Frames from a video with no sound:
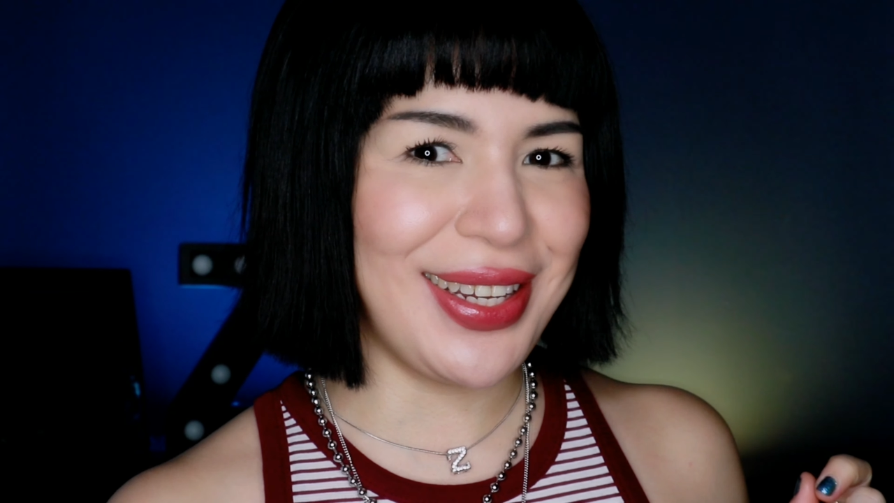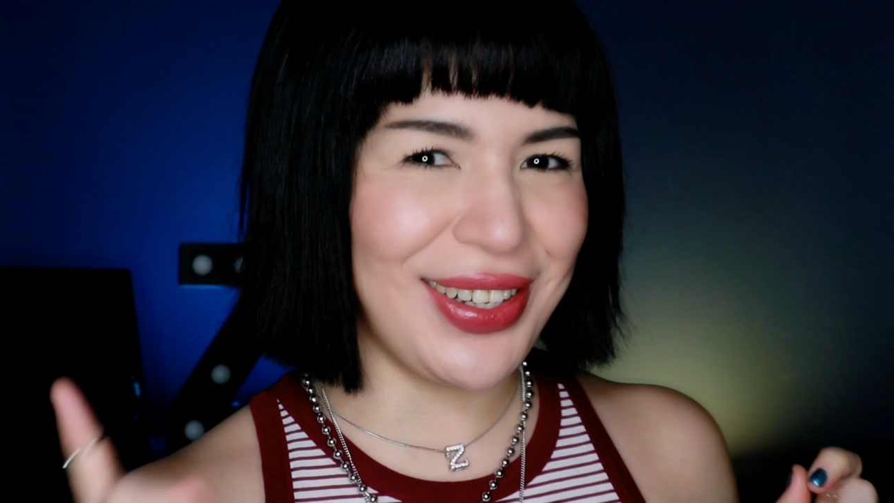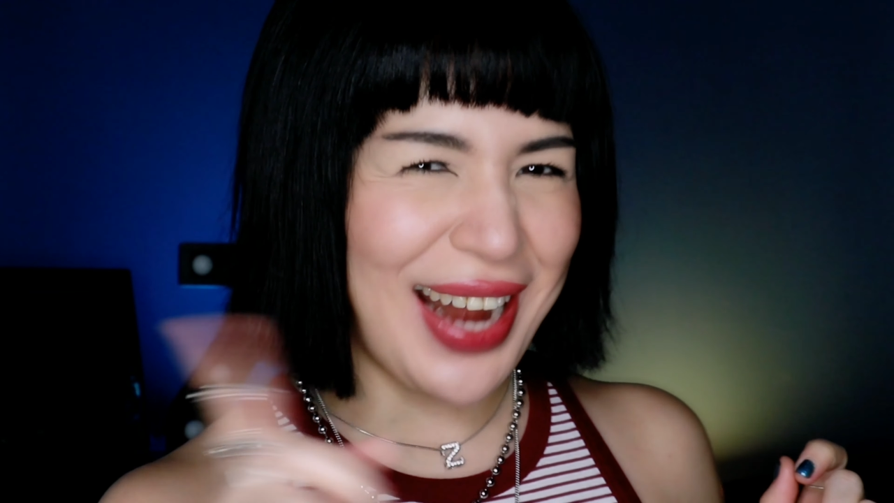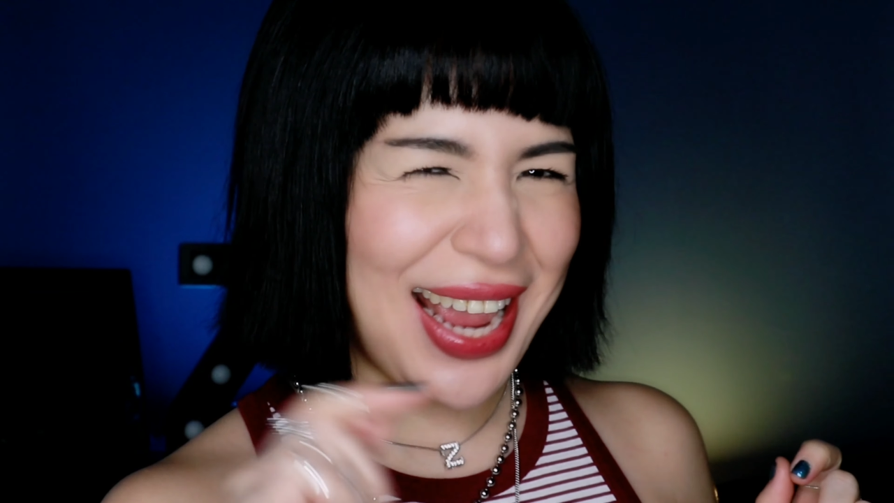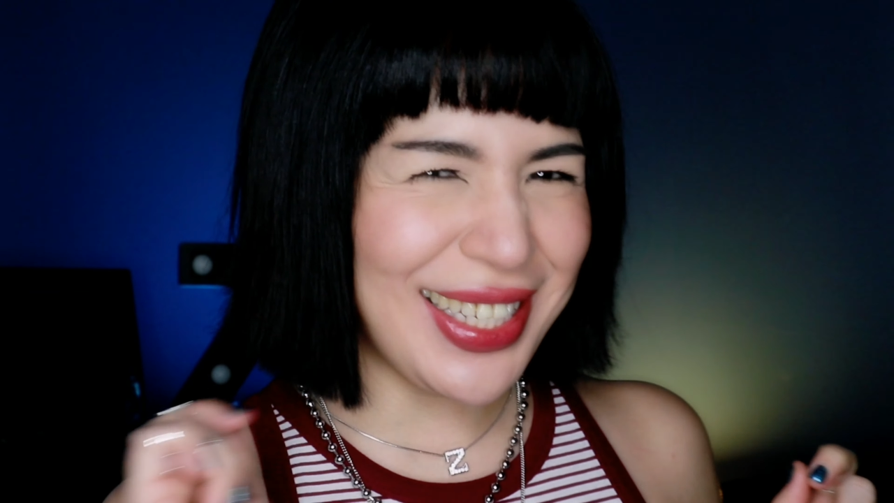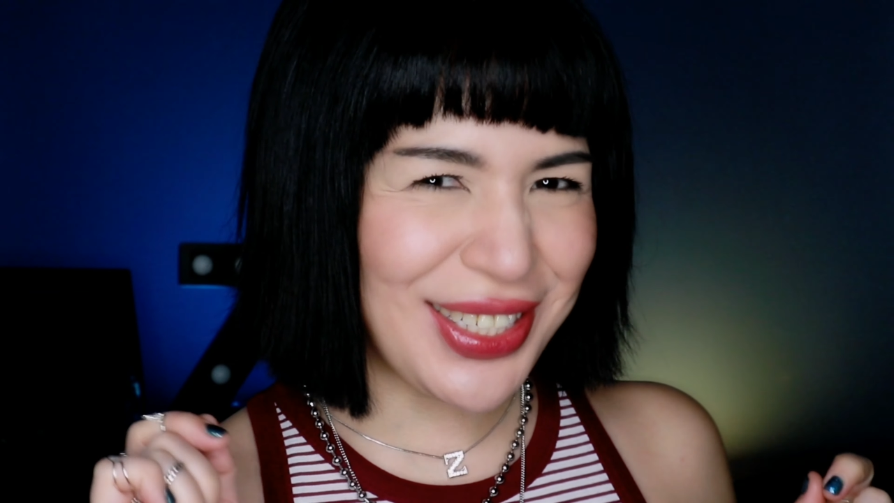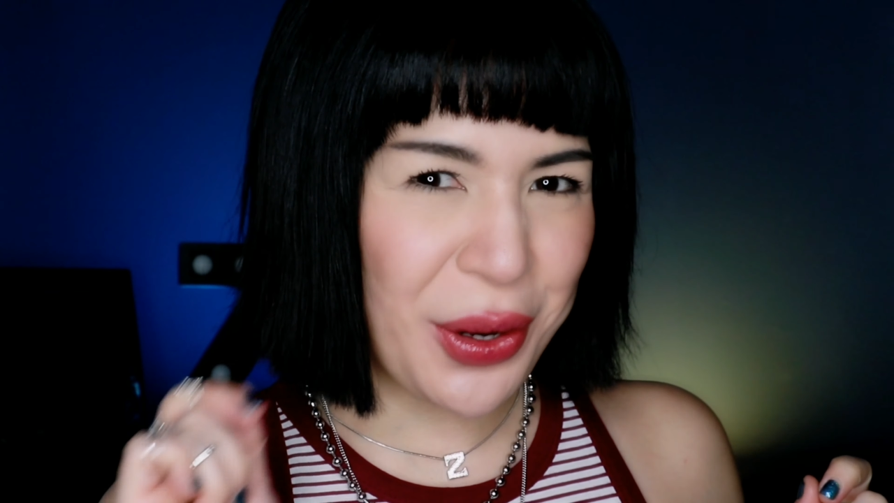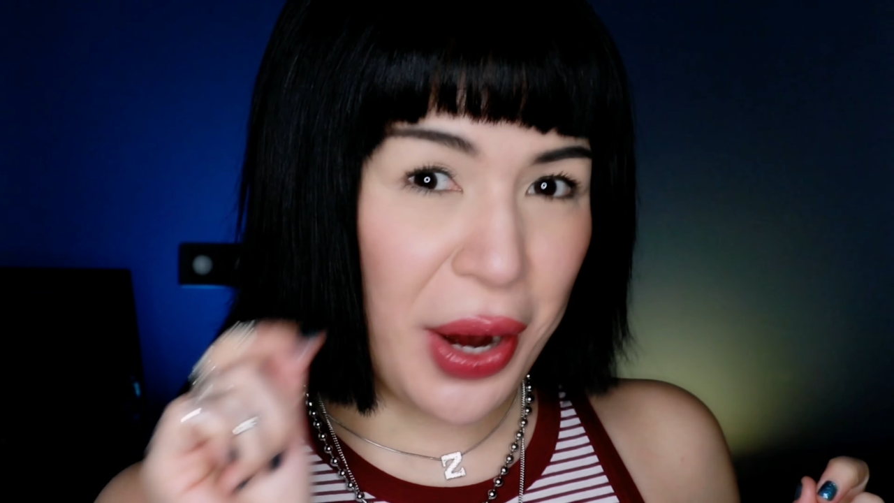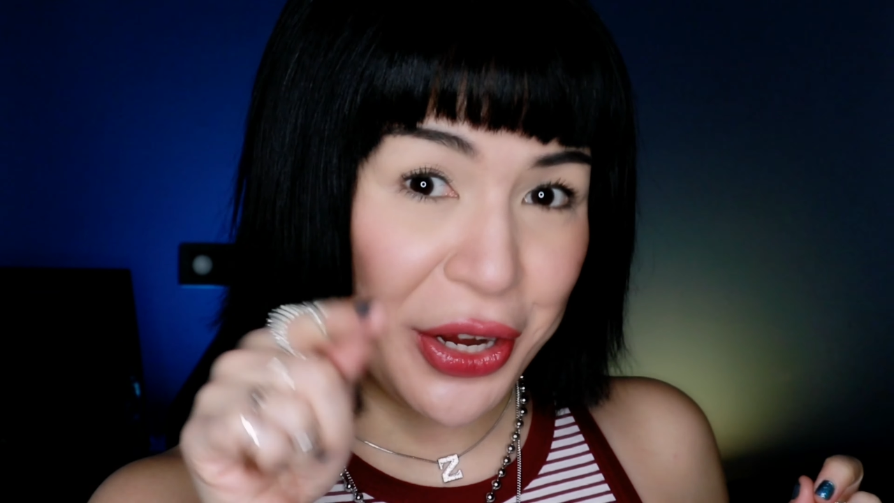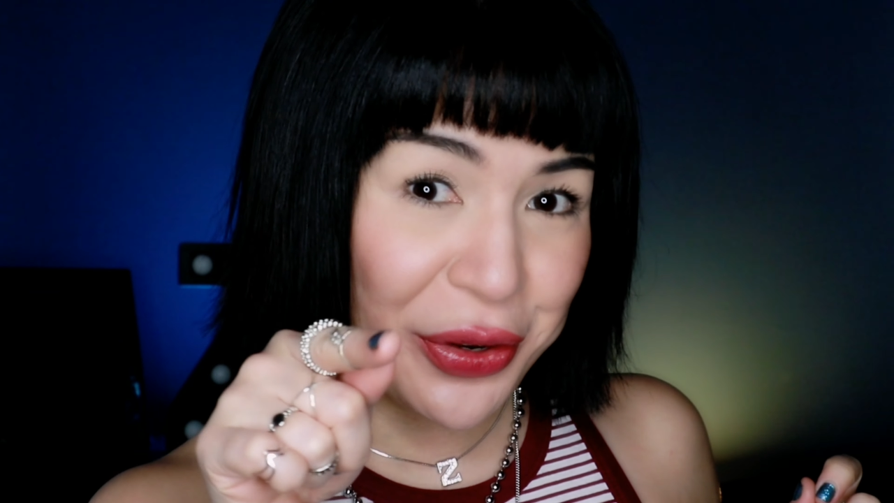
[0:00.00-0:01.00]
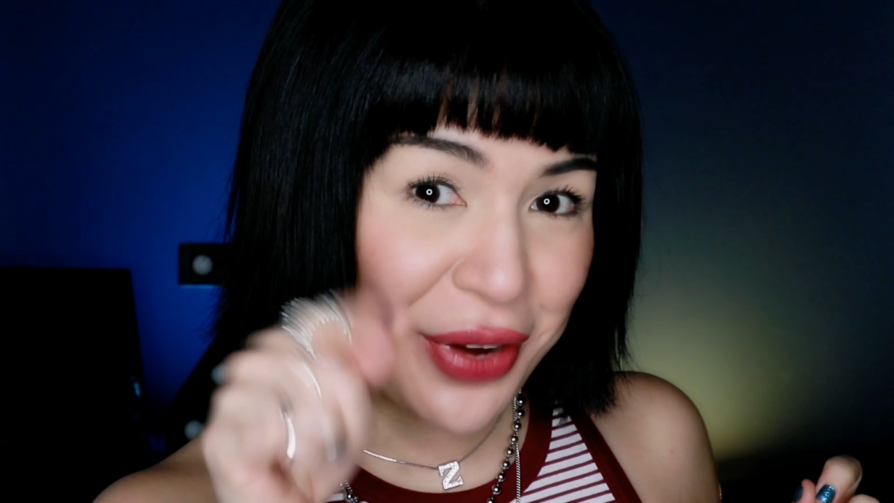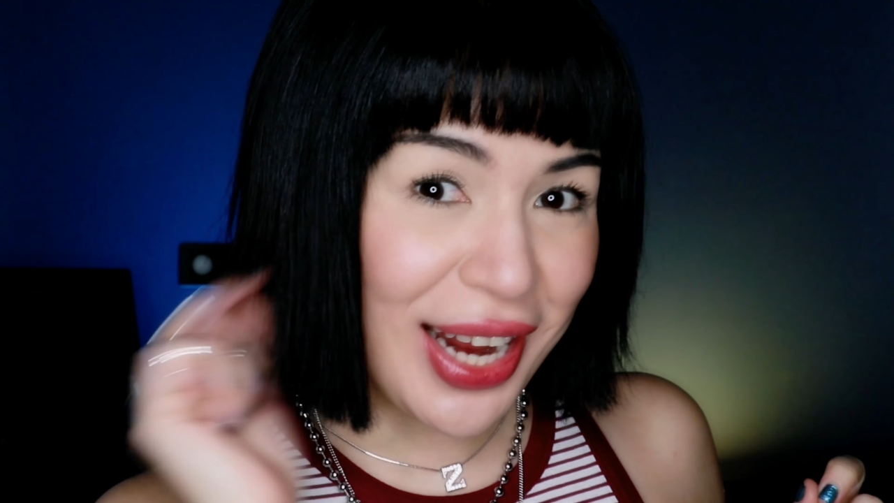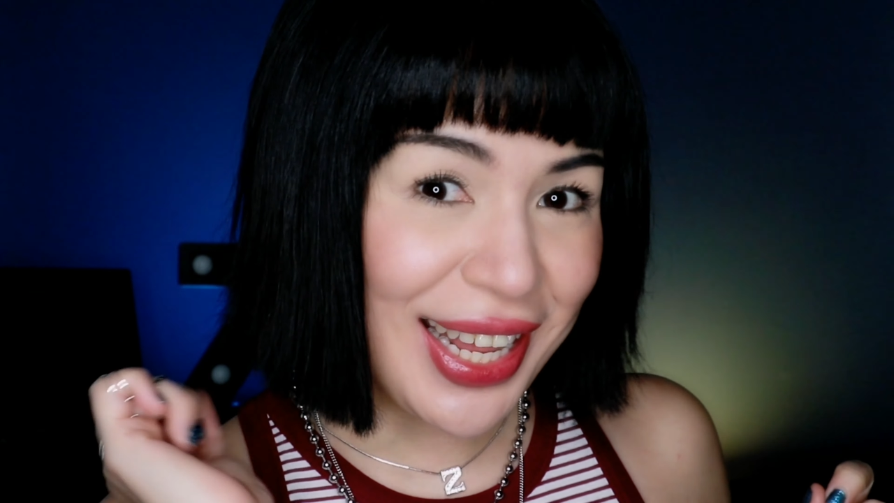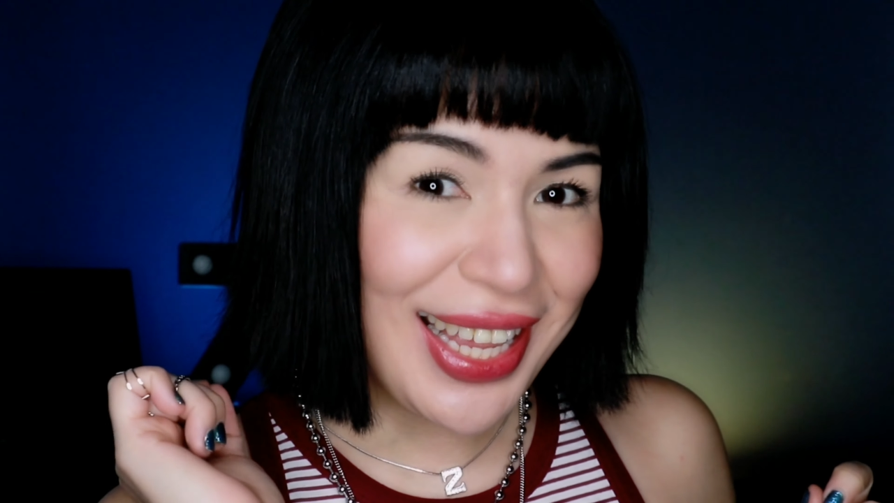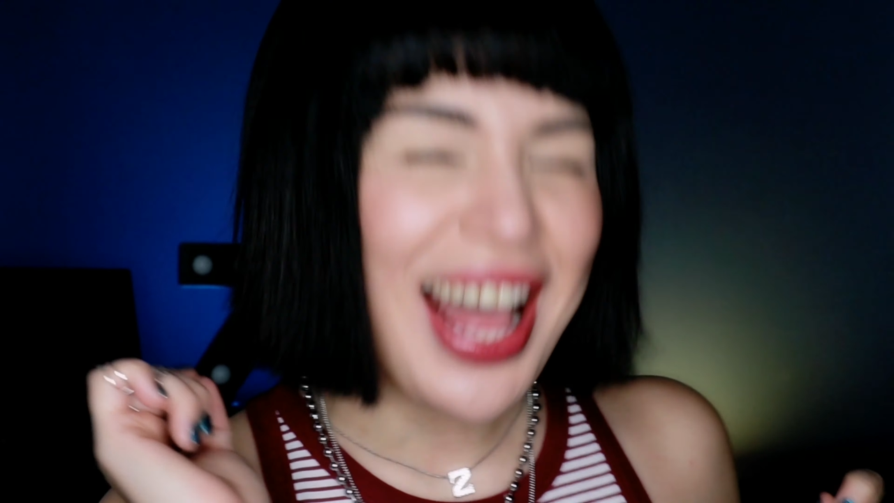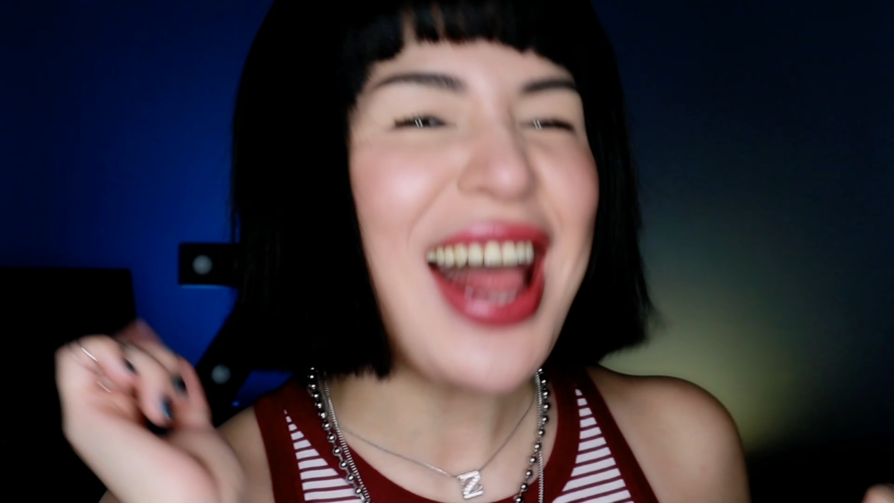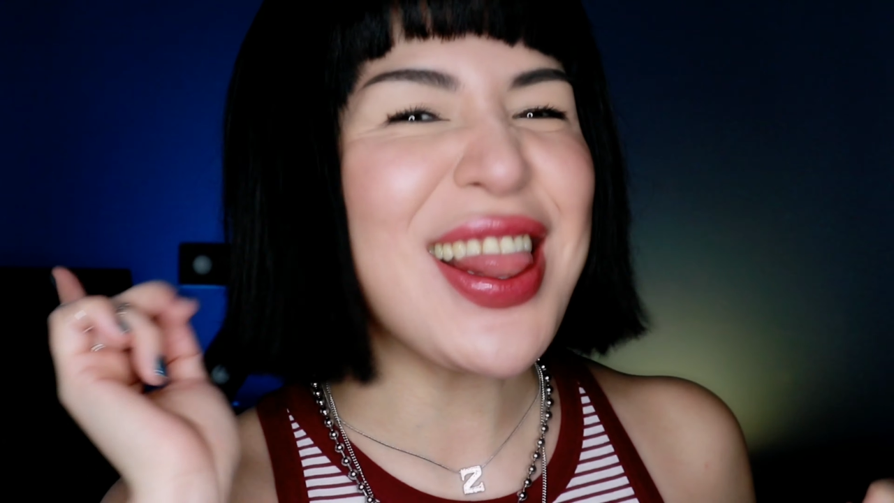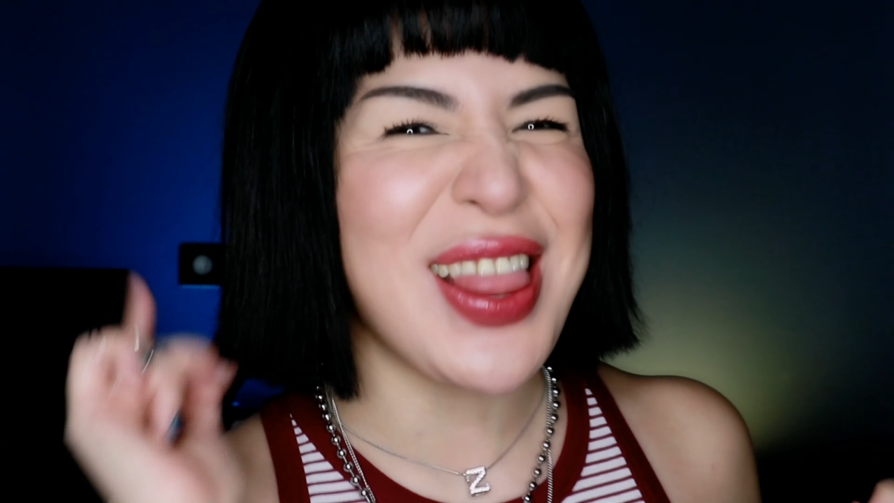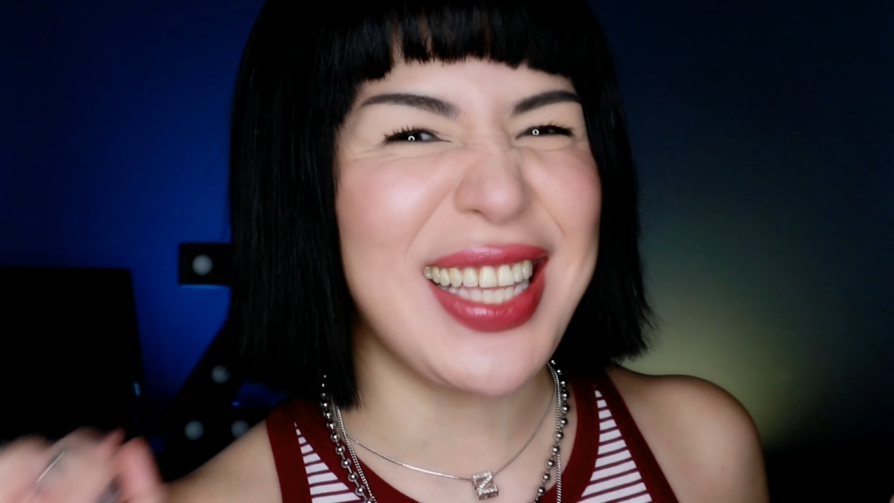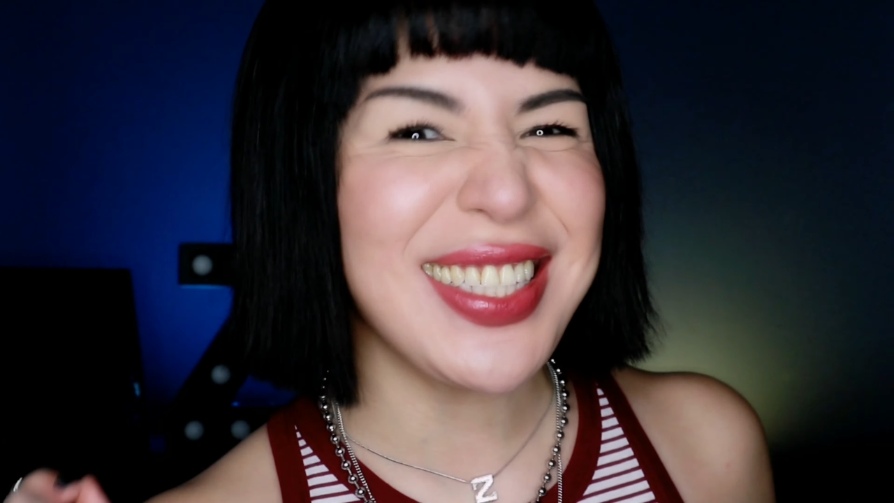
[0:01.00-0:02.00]
Alright, so are you ready?
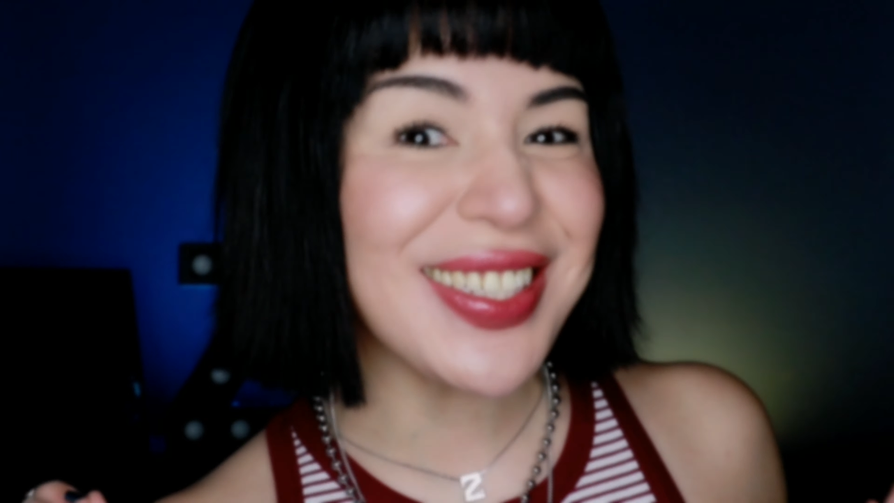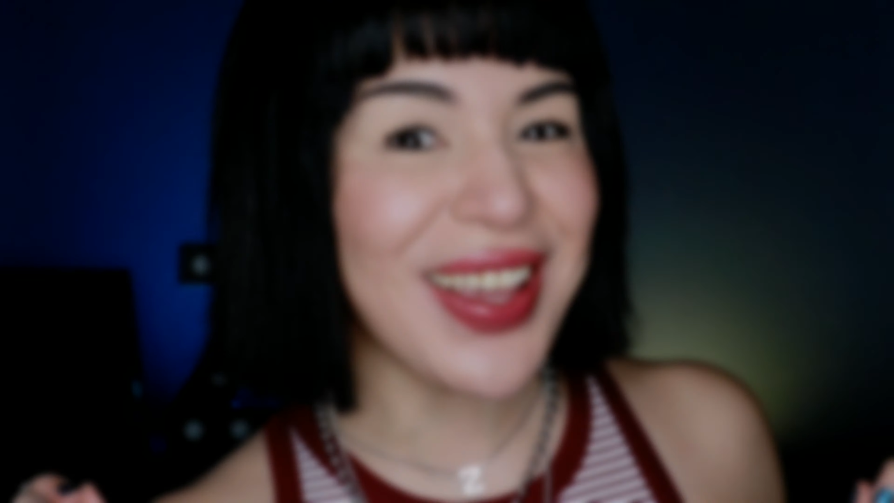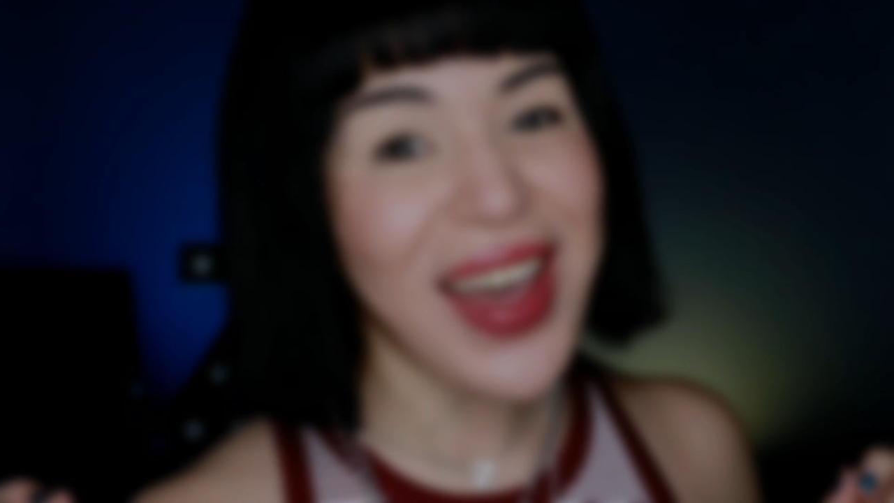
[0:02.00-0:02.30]
Let's